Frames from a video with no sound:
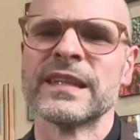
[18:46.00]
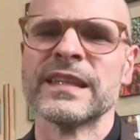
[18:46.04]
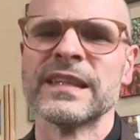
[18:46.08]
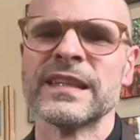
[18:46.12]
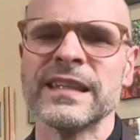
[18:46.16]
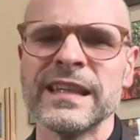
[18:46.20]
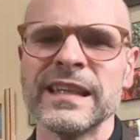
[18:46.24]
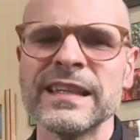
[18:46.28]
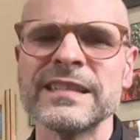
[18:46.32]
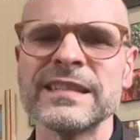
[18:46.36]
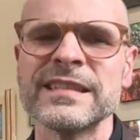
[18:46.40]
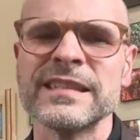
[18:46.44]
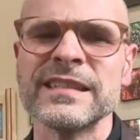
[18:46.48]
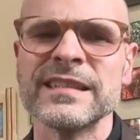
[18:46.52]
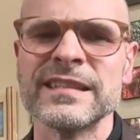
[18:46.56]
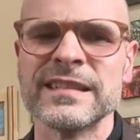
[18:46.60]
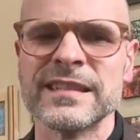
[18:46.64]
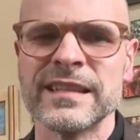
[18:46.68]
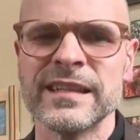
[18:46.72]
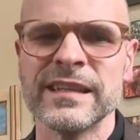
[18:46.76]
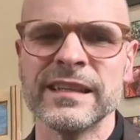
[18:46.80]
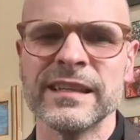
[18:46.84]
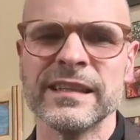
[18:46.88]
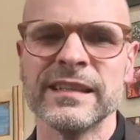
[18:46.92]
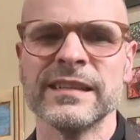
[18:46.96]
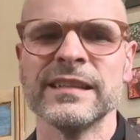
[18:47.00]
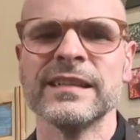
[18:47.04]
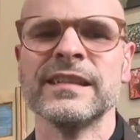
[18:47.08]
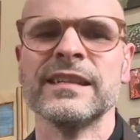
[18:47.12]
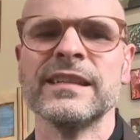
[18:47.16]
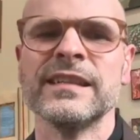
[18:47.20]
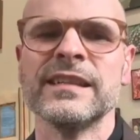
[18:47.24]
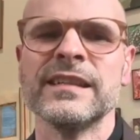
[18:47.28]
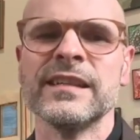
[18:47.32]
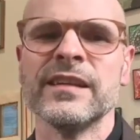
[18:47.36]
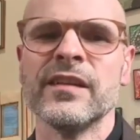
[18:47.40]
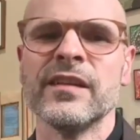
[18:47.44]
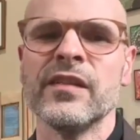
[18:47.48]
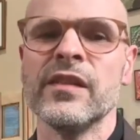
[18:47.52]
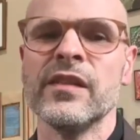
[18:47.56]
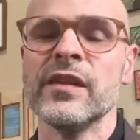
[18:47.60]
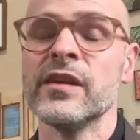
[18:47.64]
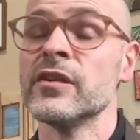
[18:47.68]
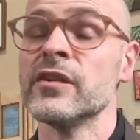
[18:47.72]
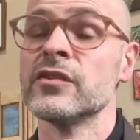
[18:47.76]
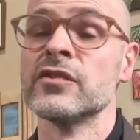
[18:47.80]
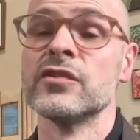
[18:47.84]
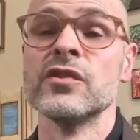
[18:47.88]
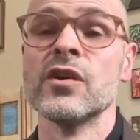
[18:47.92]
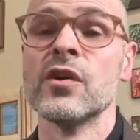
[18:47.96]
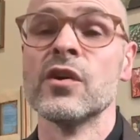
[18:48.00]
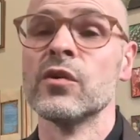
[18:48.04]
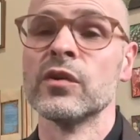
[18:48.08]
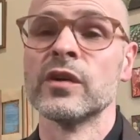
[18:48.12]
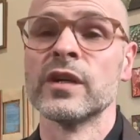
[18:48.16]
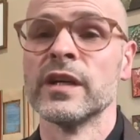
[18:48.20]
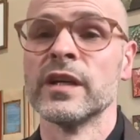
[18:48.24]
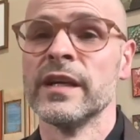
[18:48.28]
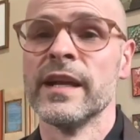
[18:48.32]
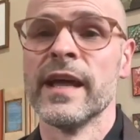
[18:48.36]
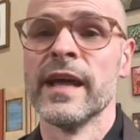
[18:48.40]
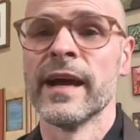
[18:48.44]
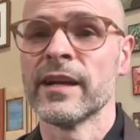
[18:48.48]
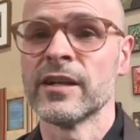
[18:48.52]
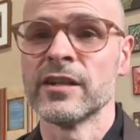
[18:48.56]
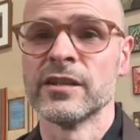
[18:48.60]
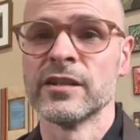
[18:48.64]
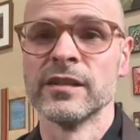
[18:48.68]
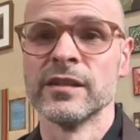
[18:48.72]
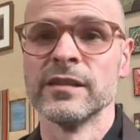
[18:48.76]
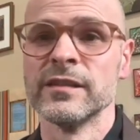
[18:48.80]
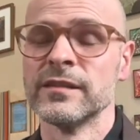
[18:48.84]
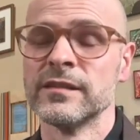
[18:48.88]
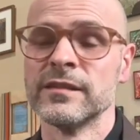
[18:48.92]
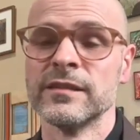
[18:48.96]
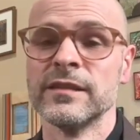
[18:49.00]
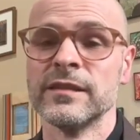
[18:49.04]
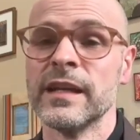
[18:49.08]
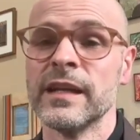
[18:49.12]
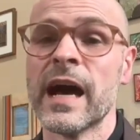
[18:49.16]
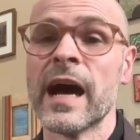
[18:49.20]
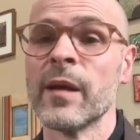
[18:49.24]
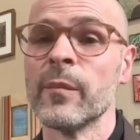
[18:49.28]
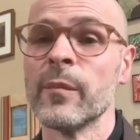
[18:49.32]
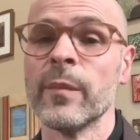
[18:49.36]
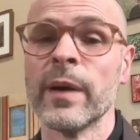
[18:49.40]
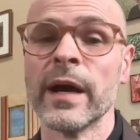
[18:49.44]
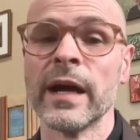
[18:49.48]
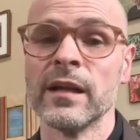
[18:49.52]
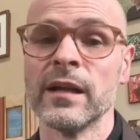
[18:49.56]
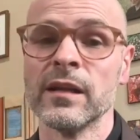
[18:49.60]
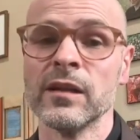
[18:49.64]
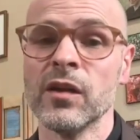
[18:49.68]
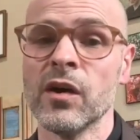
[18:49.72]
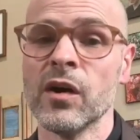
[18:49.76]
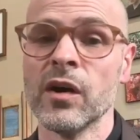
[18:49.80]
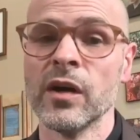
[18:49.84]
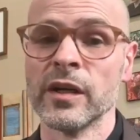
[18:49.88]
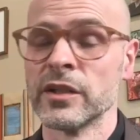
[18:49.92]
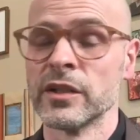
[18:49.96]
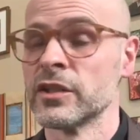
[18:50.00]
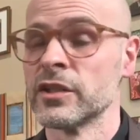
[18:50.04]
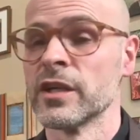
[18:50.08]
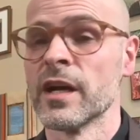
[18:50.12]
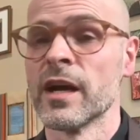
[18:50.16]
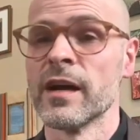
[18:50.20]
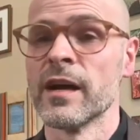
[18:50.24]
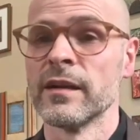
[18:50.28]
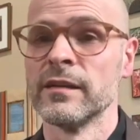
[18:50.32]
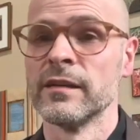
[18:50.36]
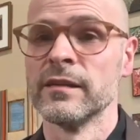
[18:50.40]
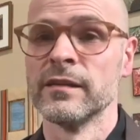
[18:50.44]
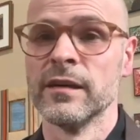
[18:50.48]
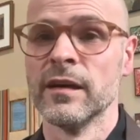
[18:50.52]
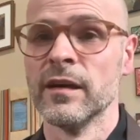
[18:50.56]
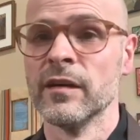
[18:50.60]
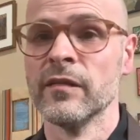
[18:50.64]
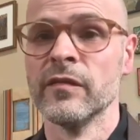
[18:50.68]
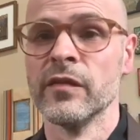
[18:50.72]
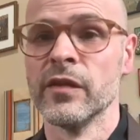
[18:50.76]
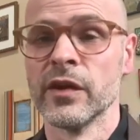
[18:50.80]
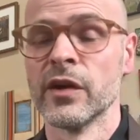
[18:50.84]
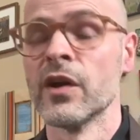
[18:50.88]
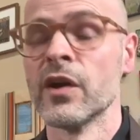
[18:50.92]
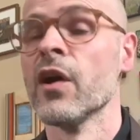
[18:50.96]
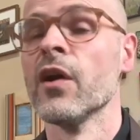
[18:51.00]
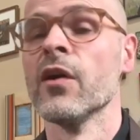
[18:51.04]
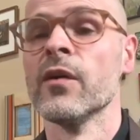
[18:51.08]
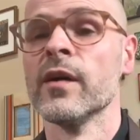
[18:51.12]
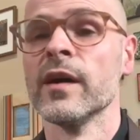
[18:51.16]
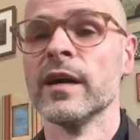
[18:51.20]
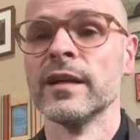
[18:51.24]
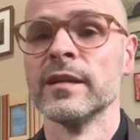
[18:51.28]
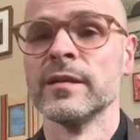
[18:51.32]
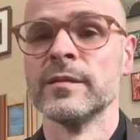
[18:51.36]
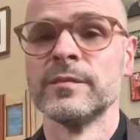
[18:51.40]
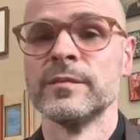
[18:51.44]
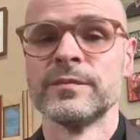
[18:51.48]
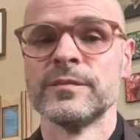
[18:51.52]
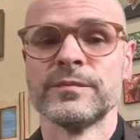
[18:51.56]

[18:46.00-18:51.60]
This is the there's no connection, not by a long shot, of the koan.